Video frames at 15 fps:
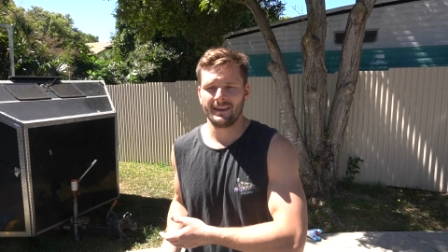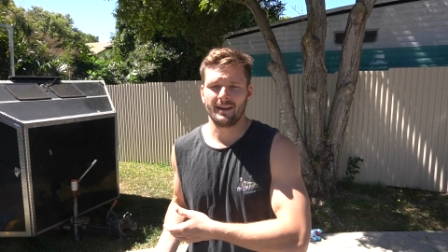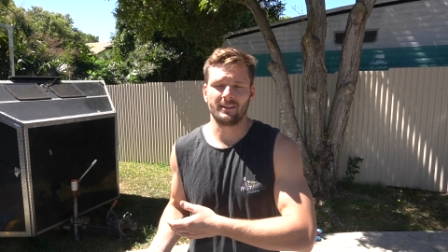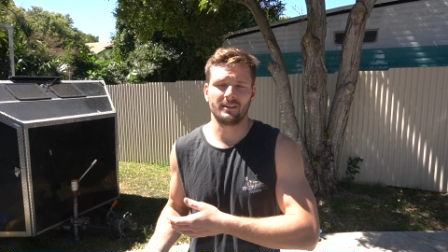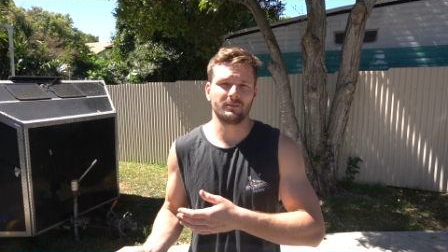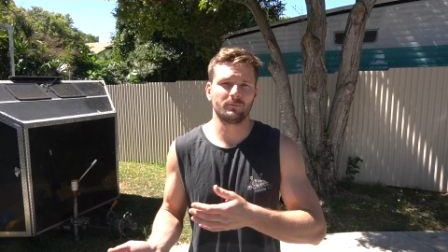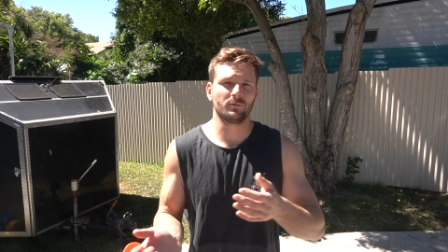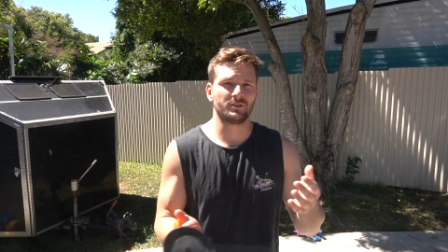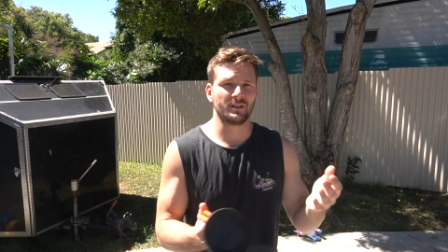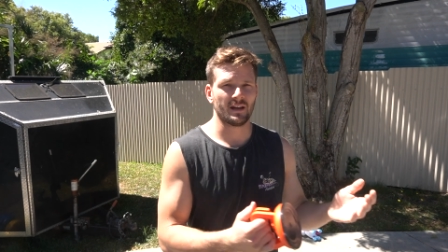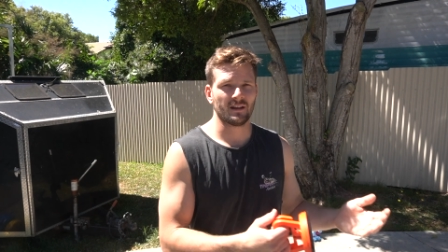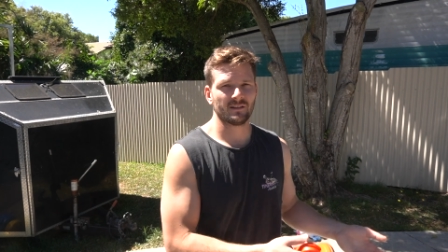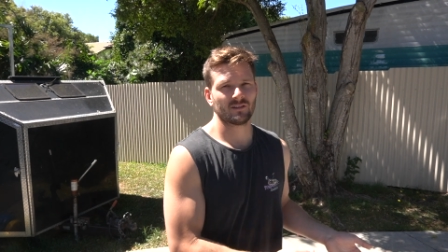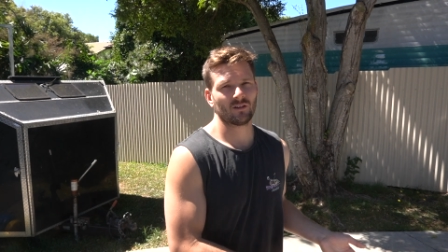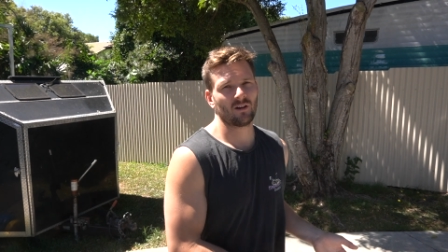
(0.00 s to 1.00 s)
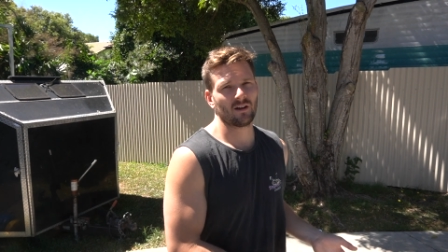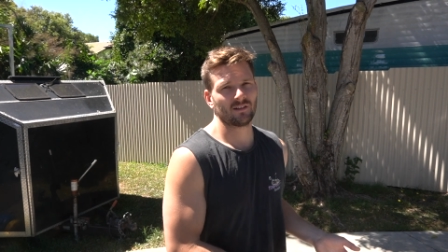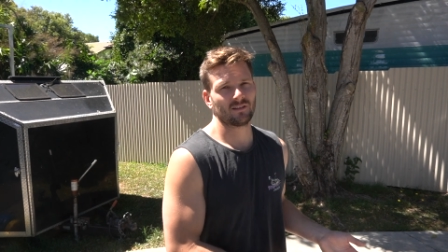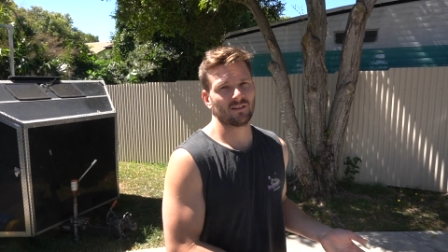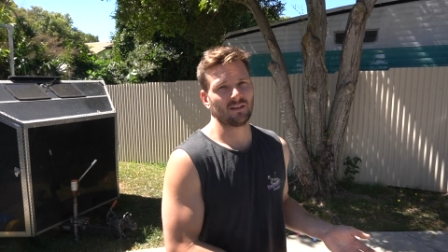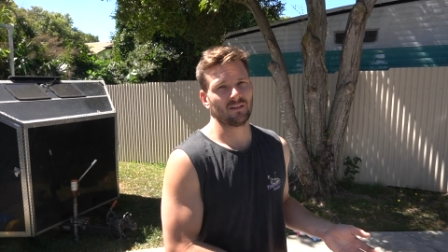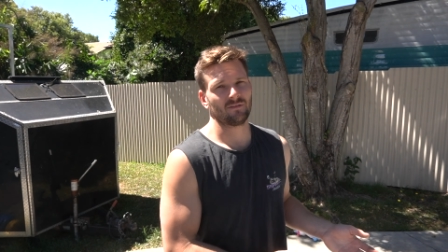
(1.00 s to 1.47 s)
And then we'll
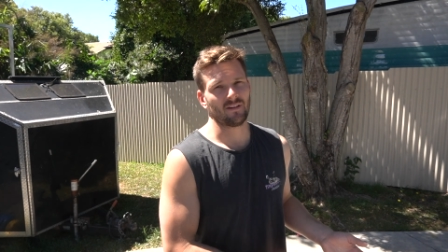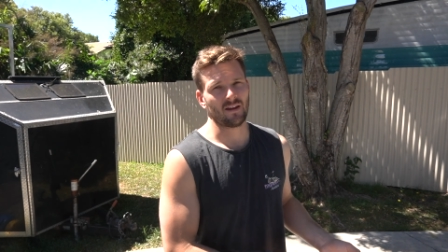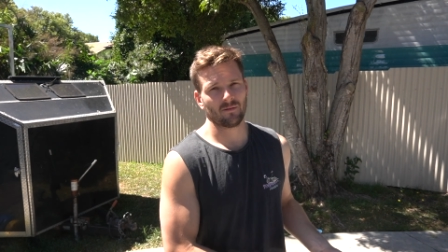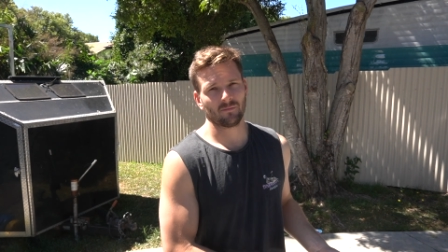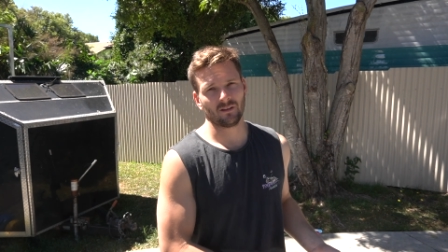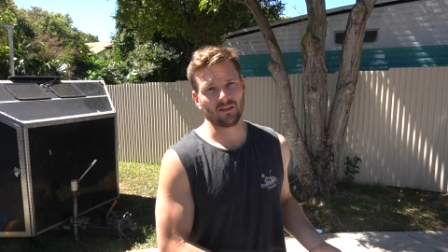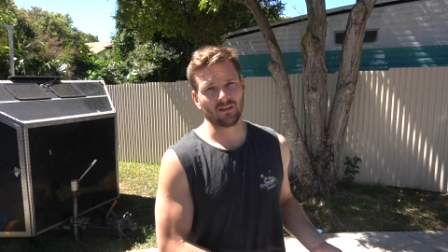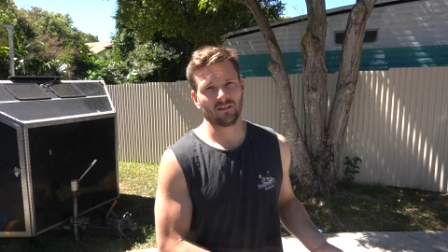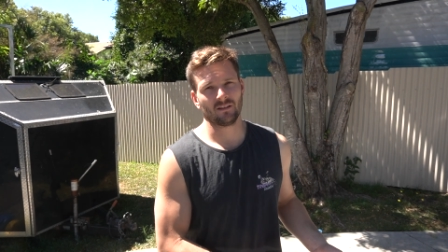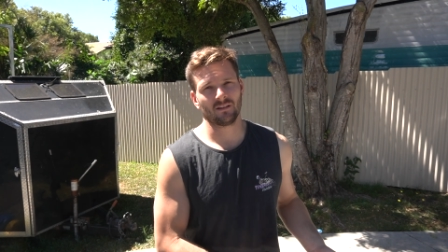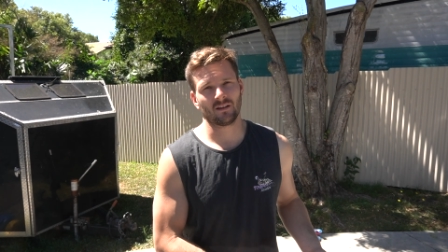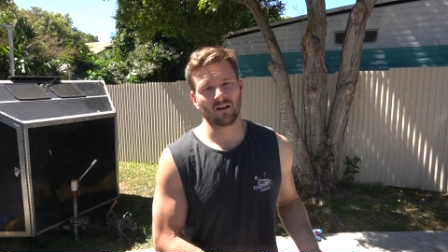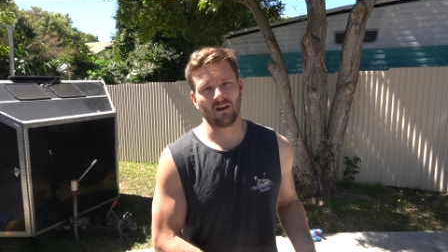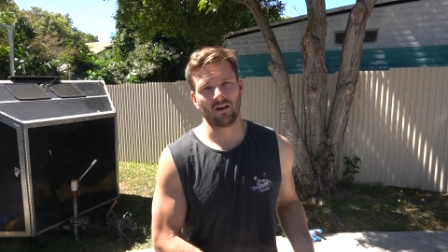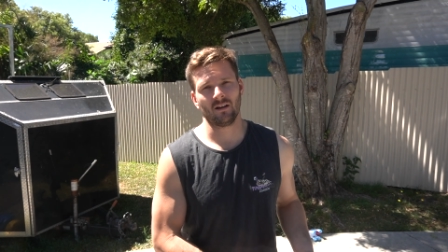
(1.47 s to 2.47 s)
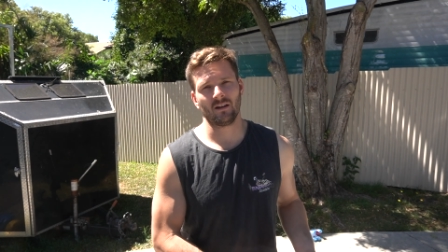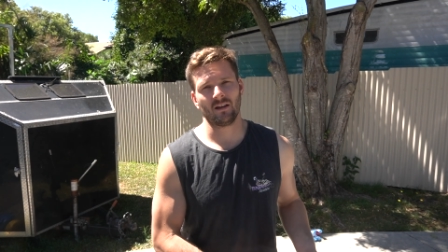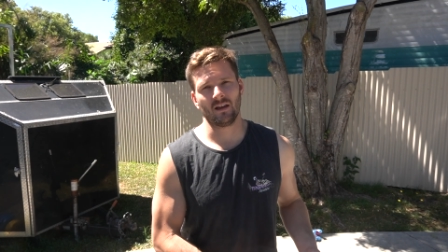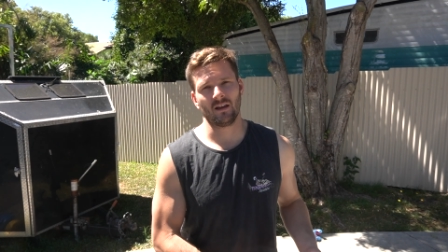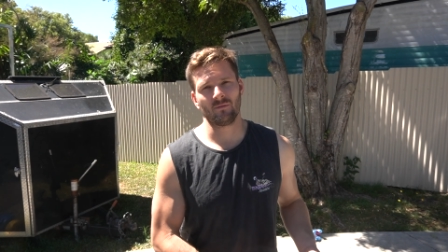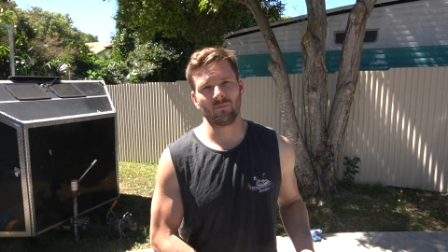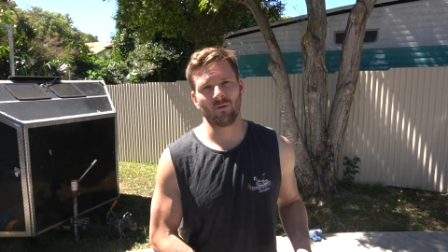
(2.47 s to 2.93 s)
downsize the family car
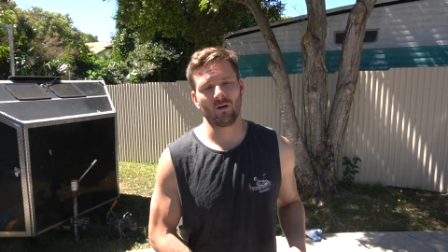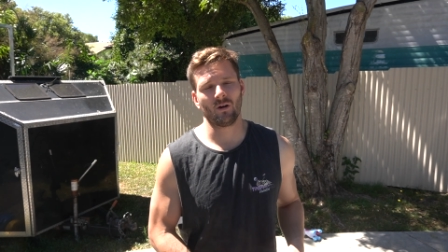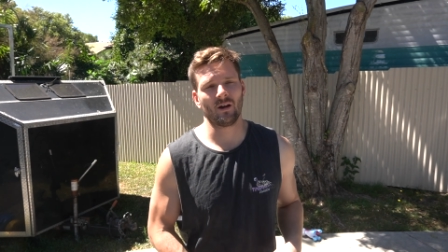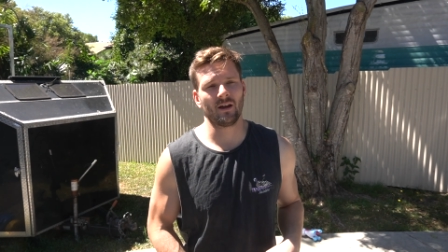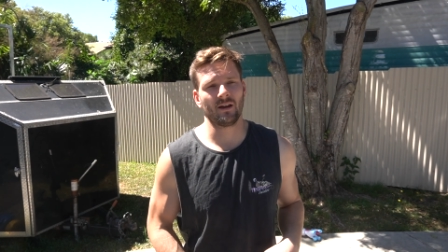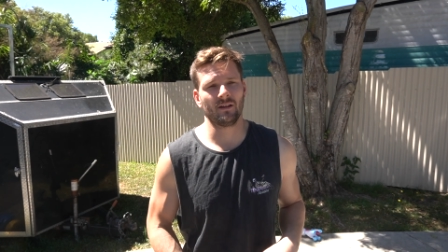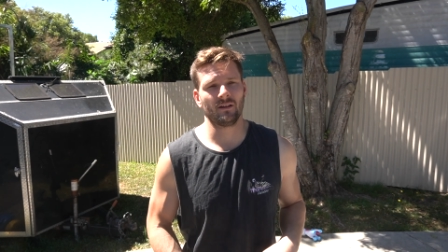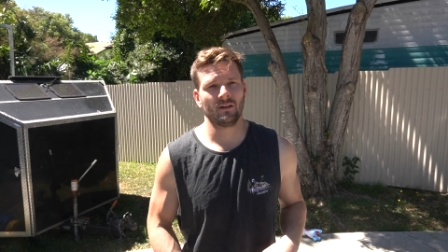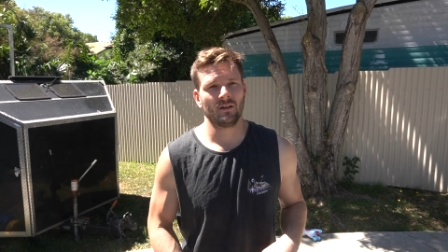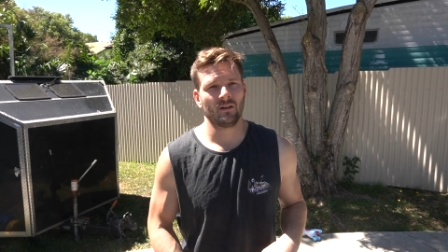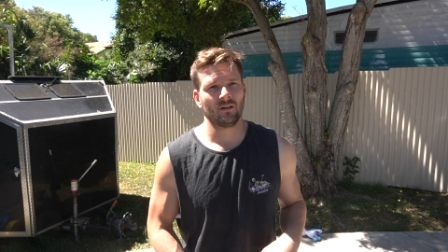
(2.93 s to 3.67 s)
and buy